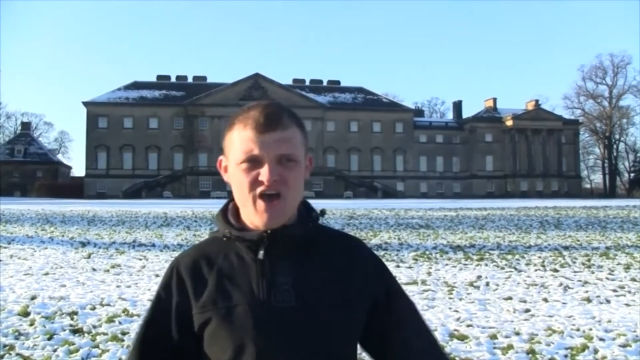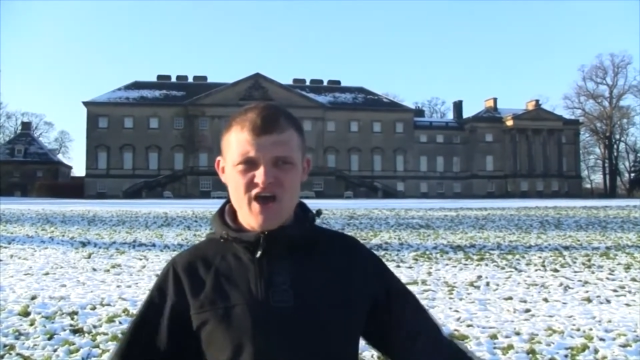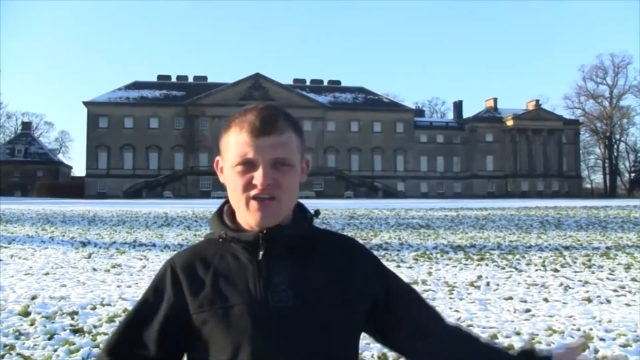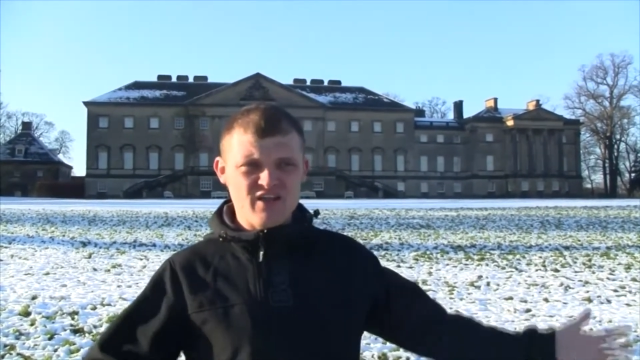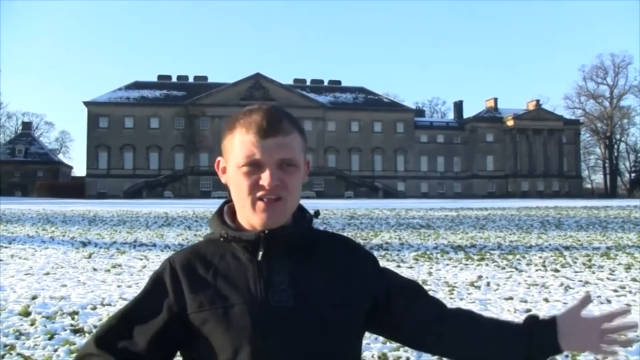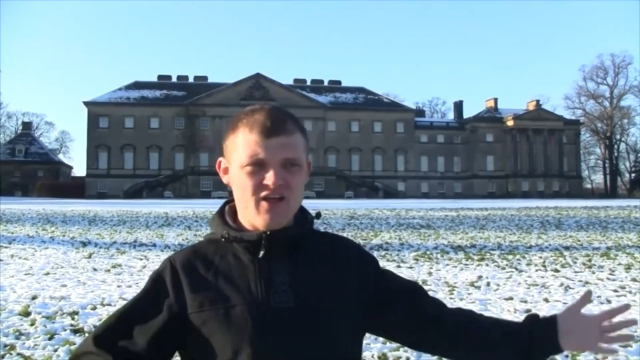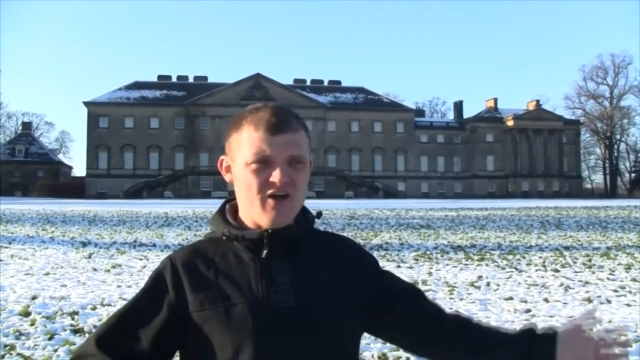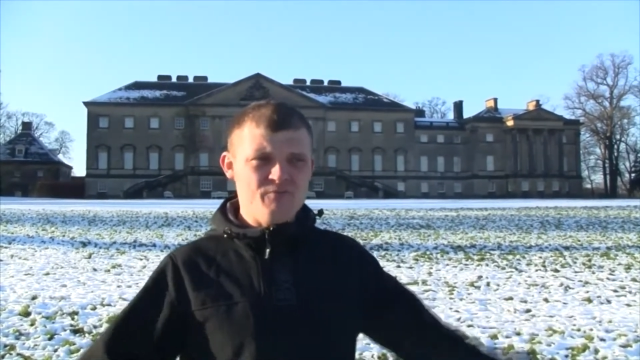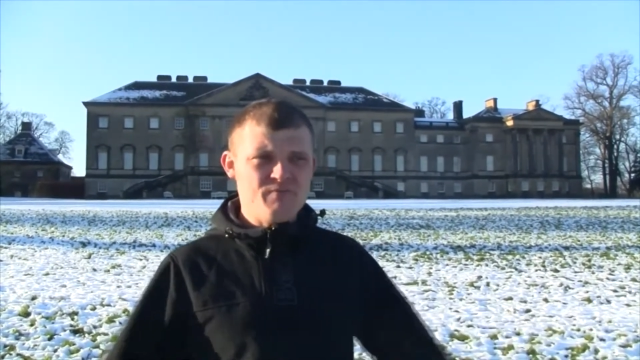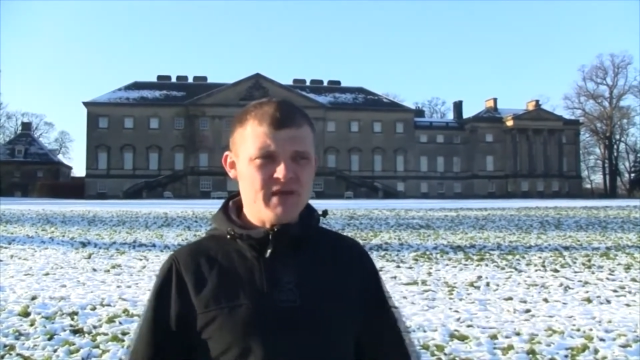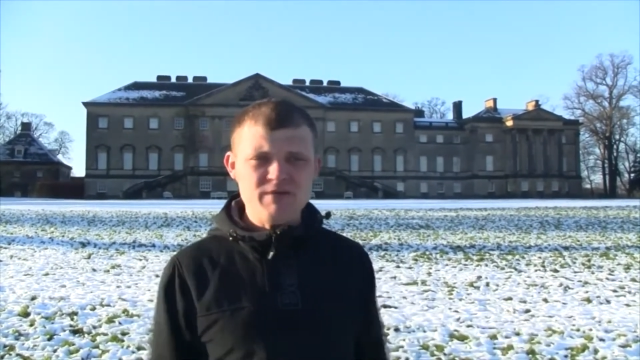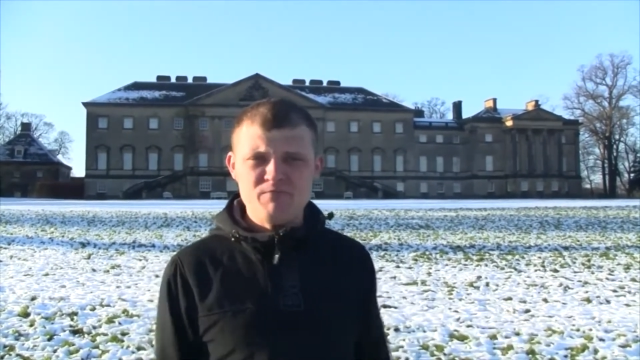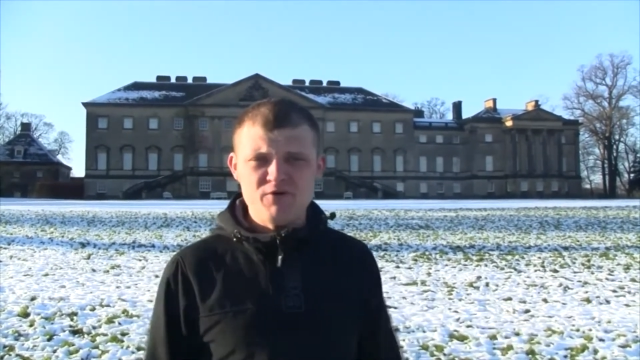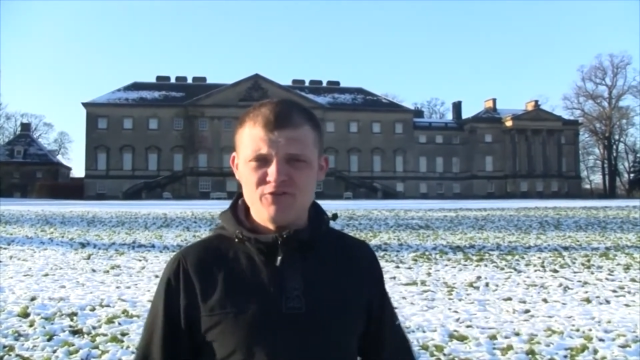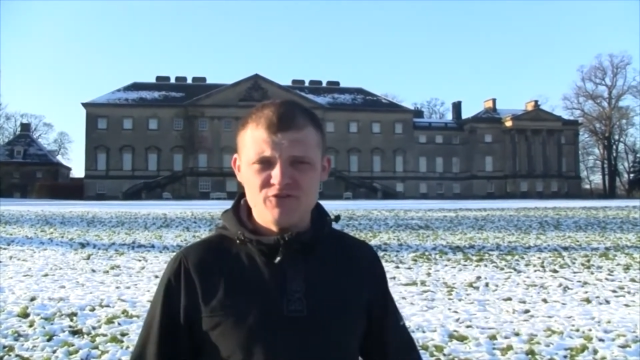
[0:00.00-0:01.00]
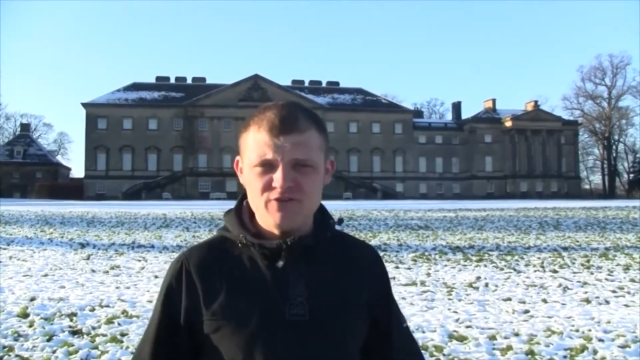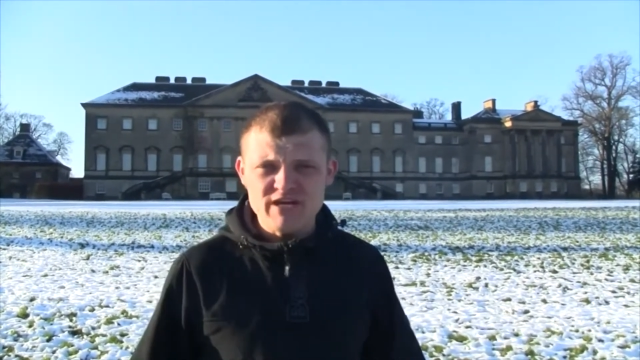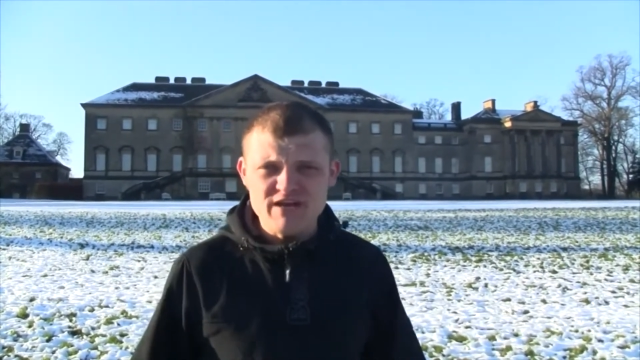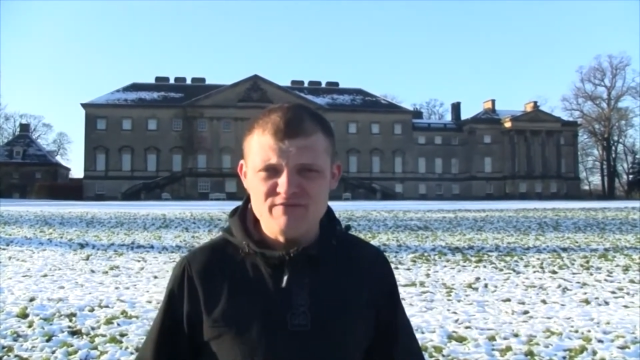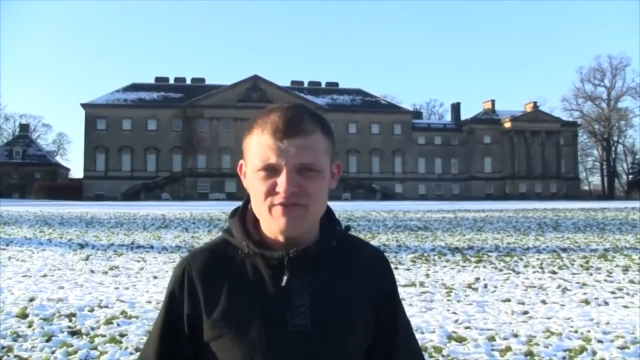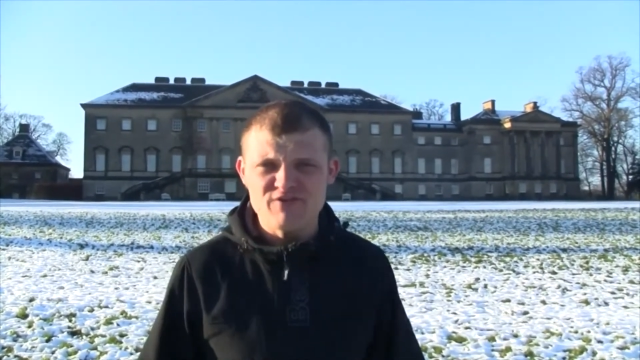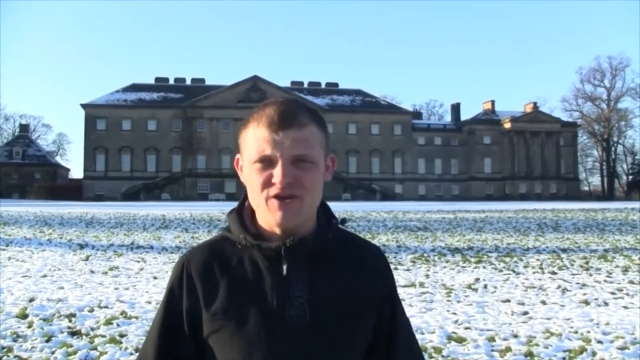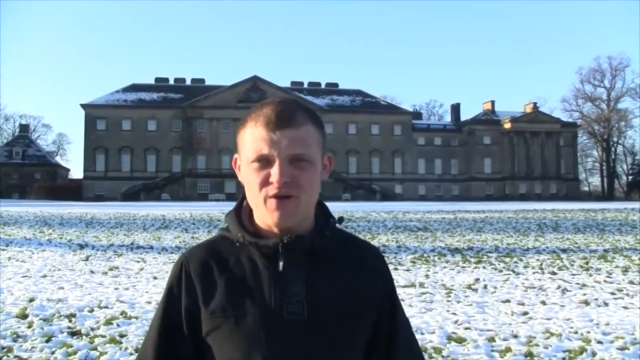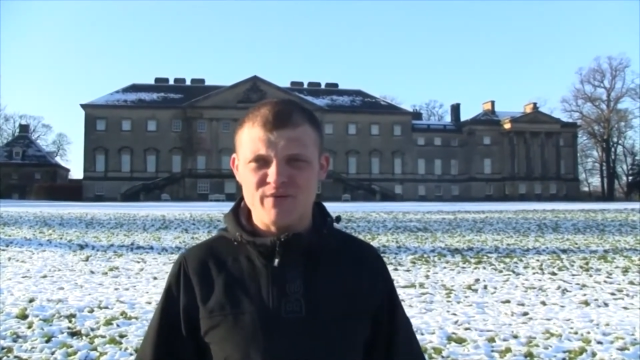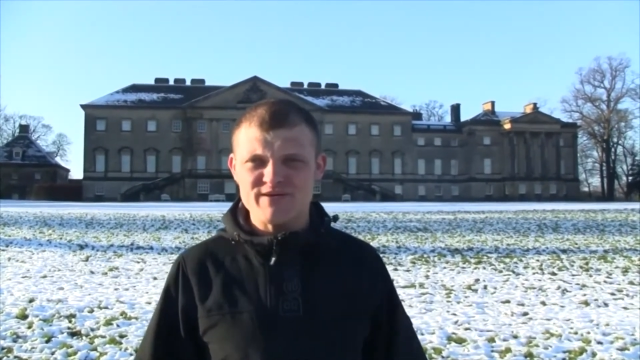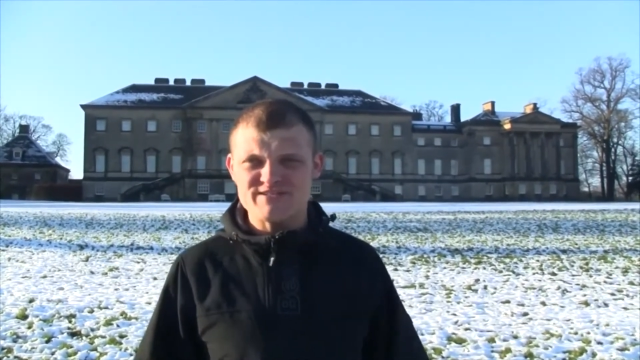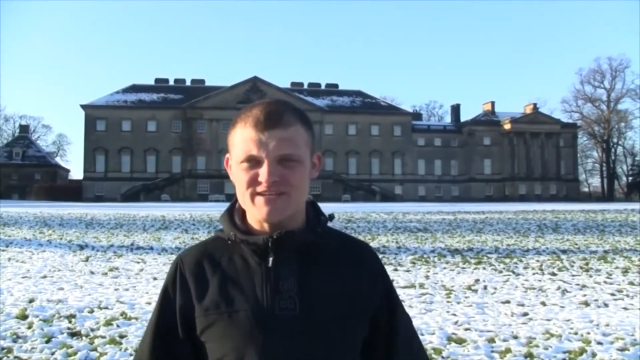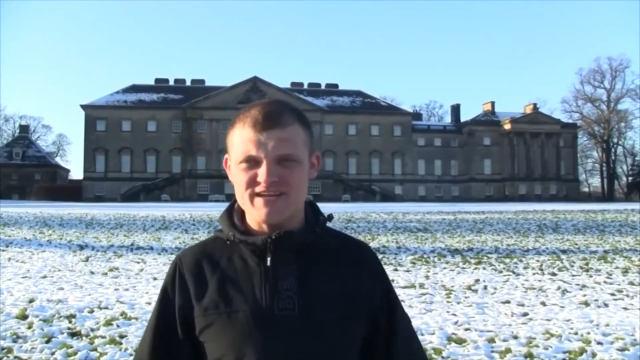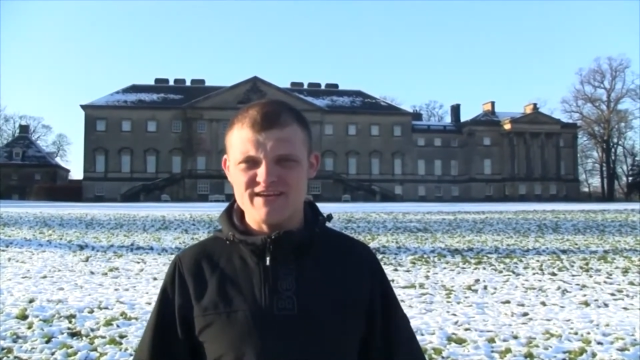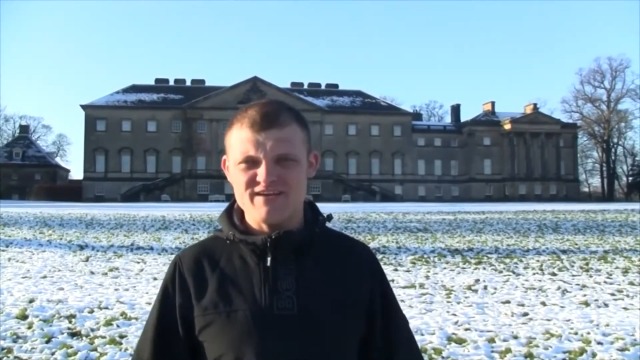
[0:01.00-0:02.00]
and a lot of people don't even know
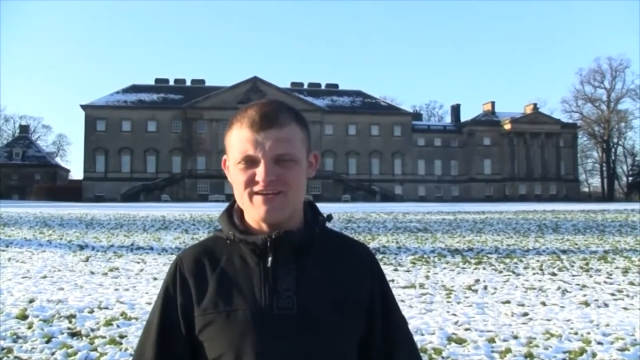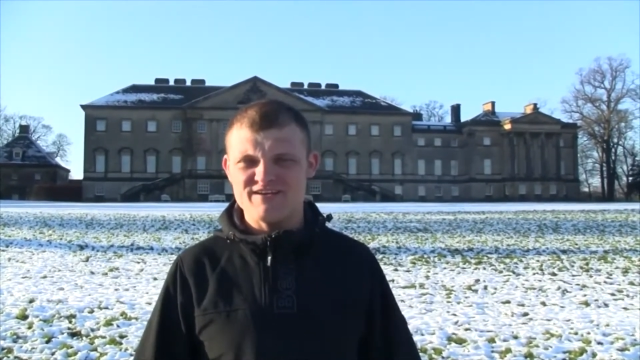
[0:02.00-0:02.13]
it's here.